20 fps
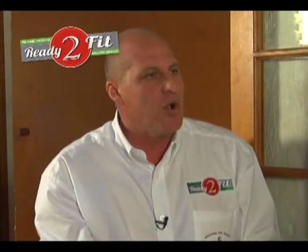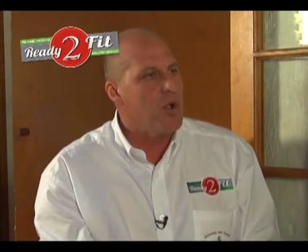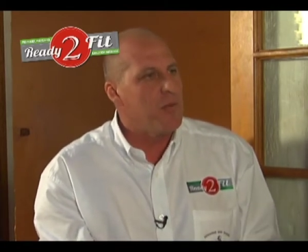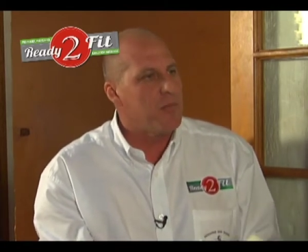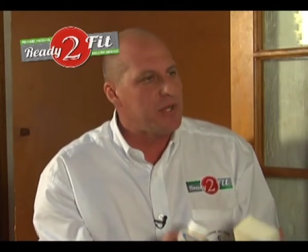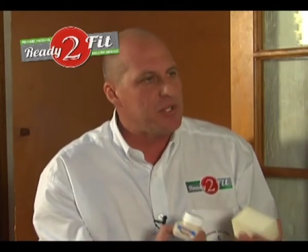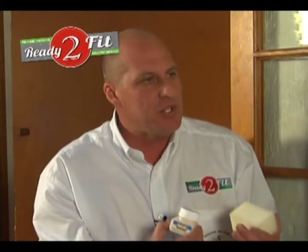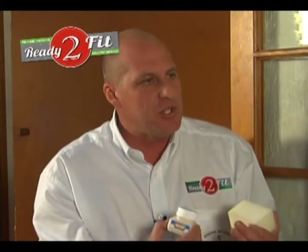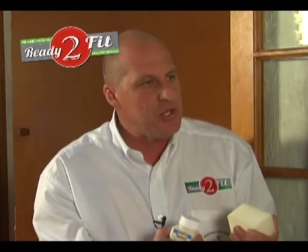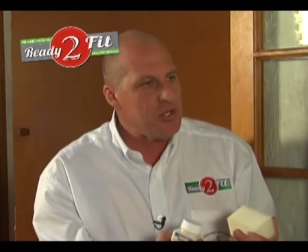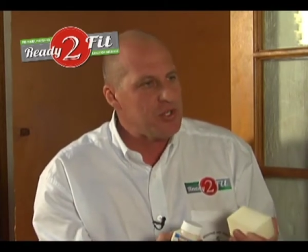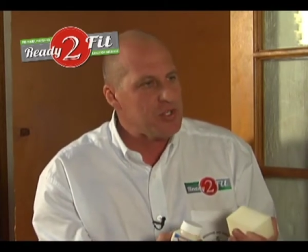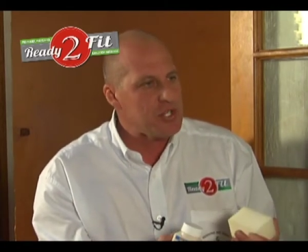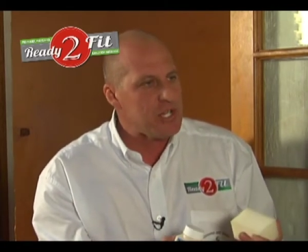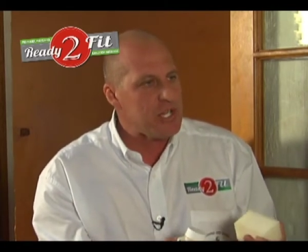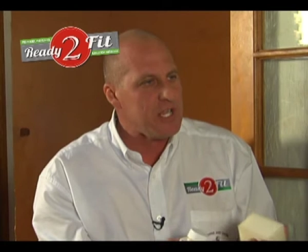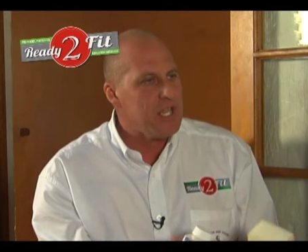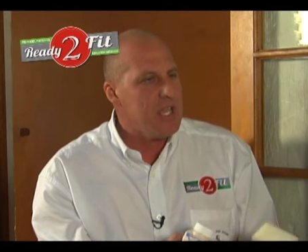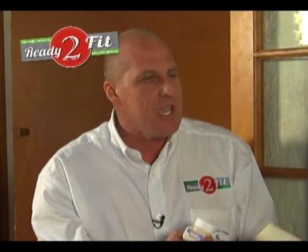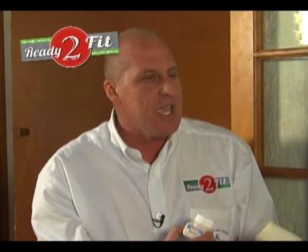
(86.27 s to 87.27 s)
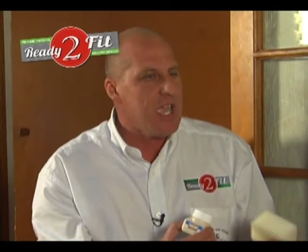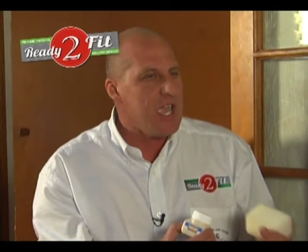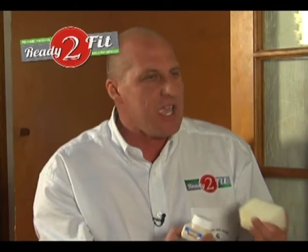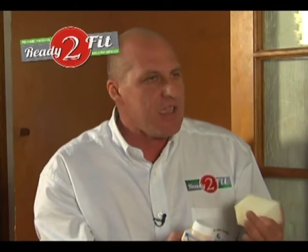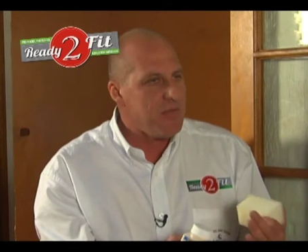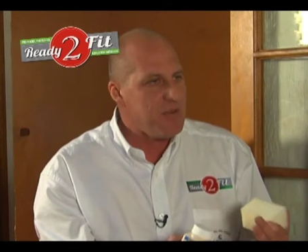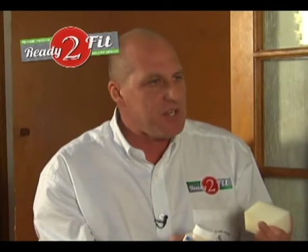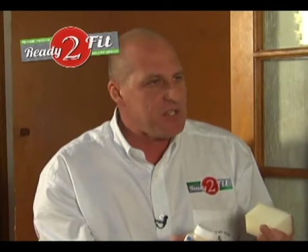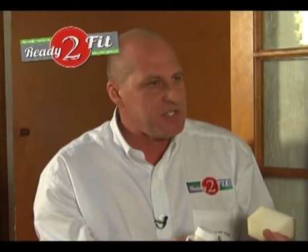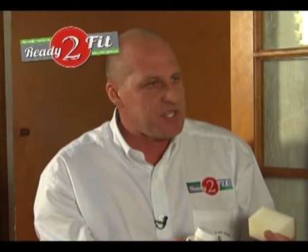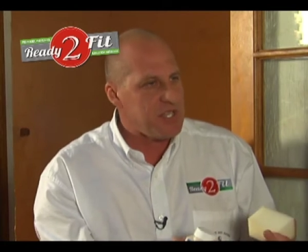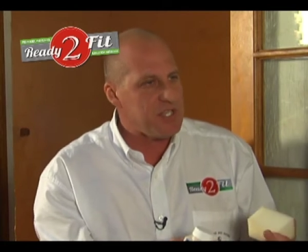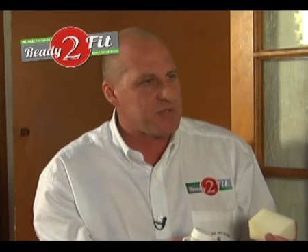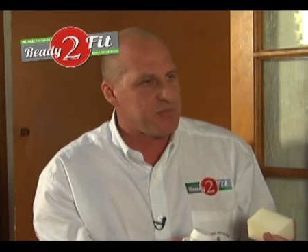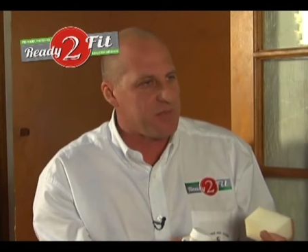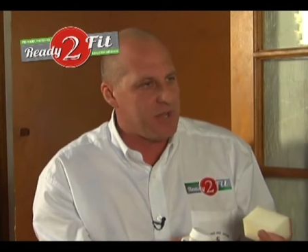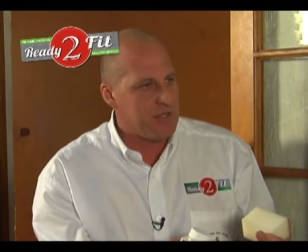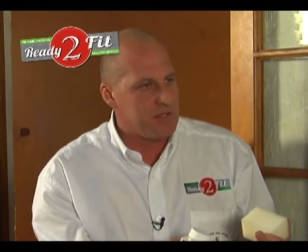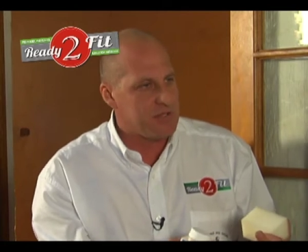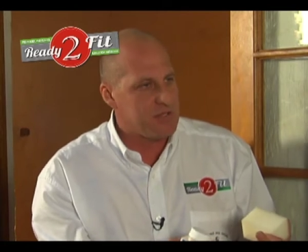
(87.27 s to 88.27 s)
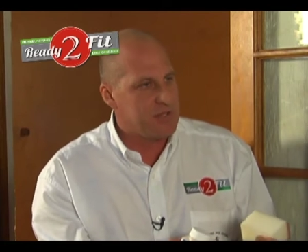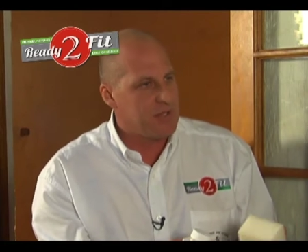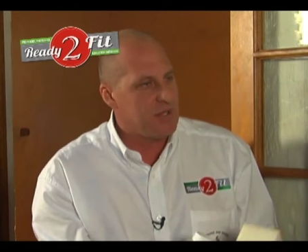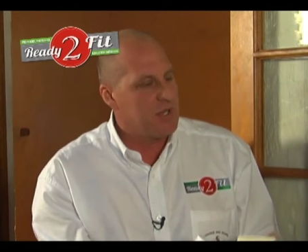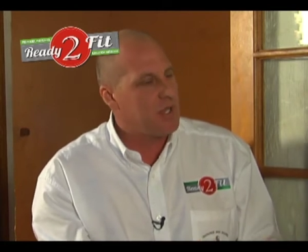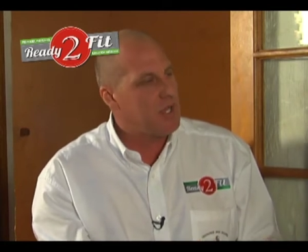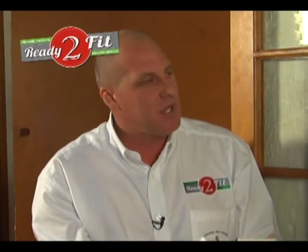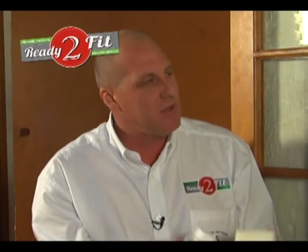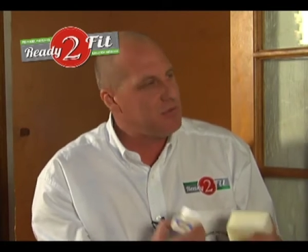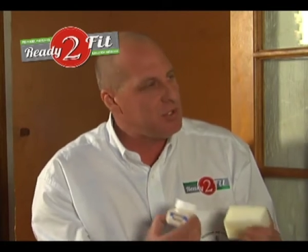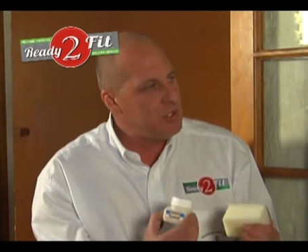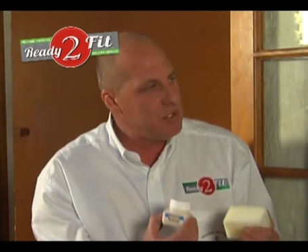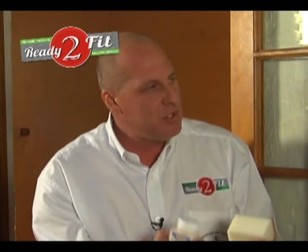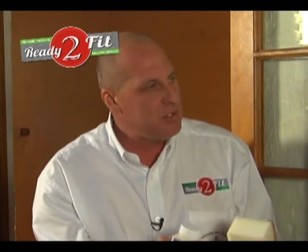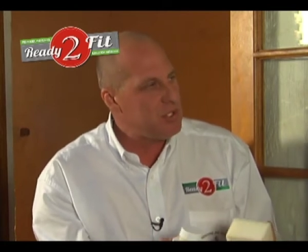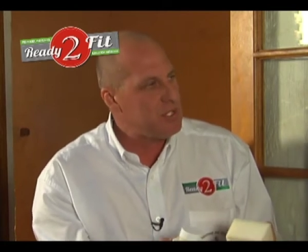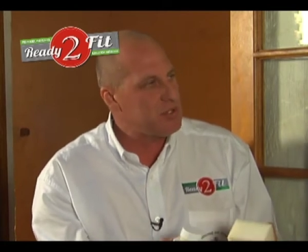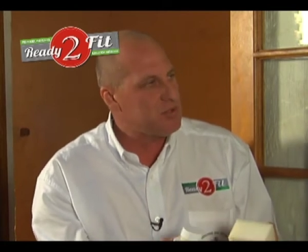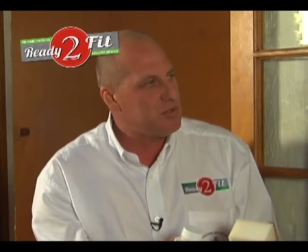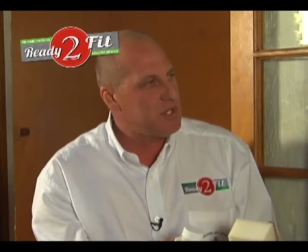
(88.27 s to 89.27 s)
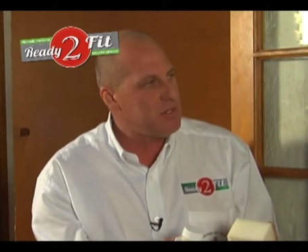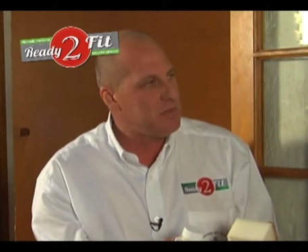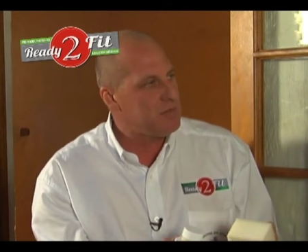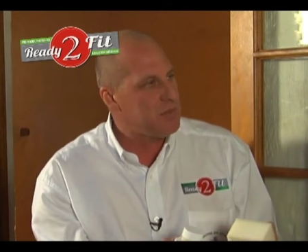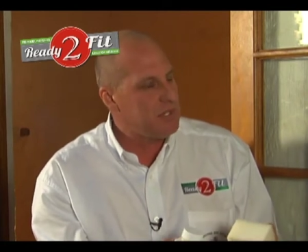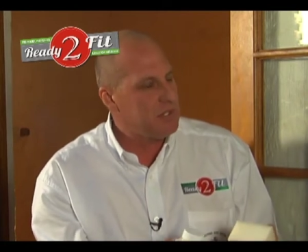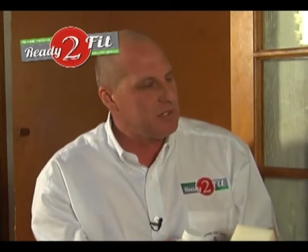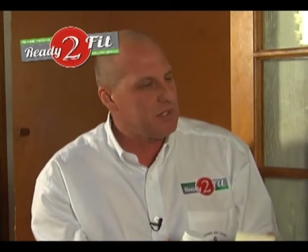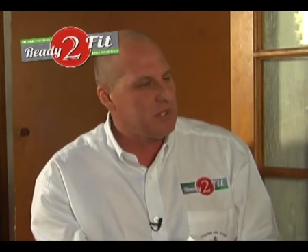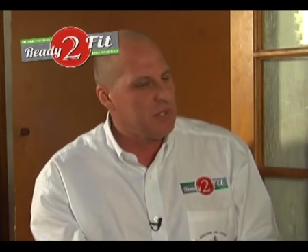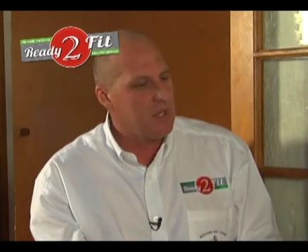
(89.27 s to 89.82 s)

But usually every 6 months, if you do this treatment,